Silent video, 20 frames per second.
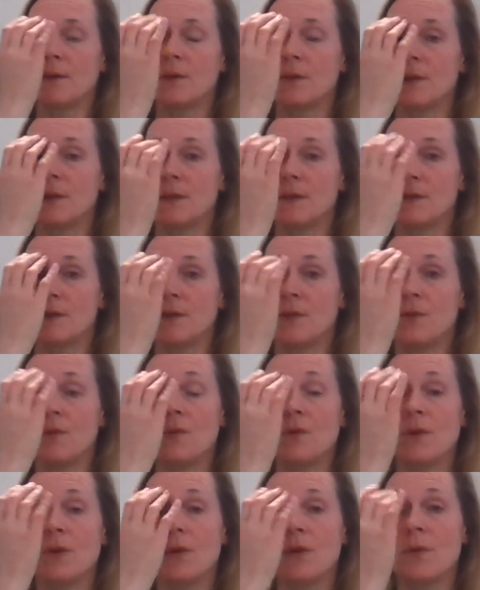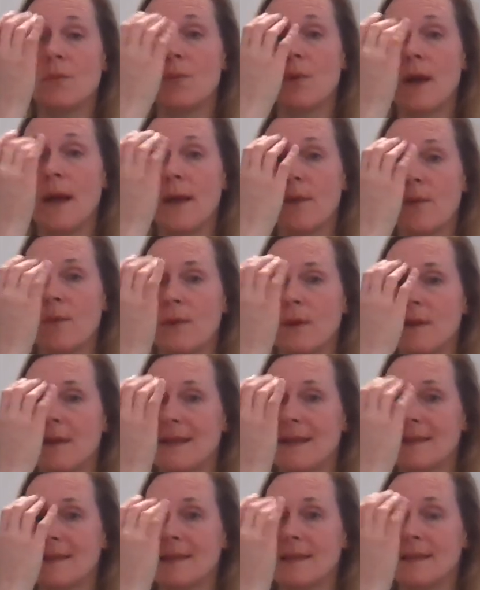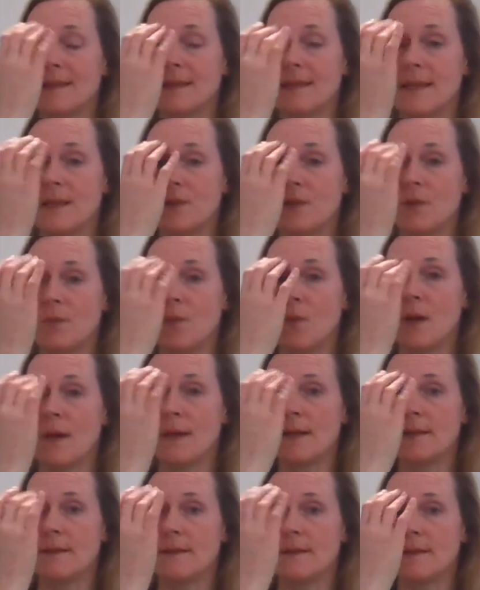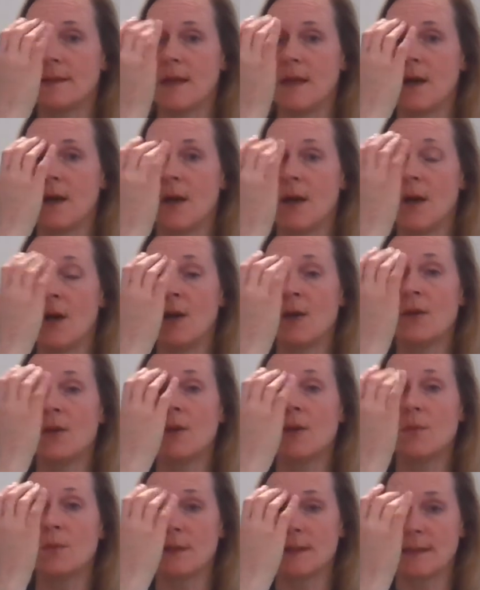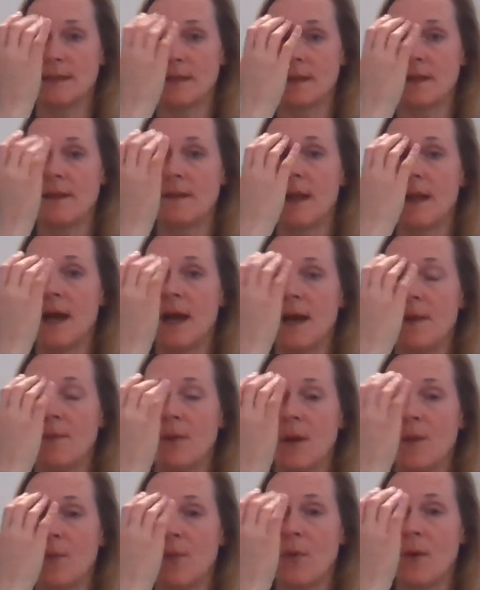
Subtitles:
Good. So you took your breath where that sensation was. Good. We're still at the eyebrow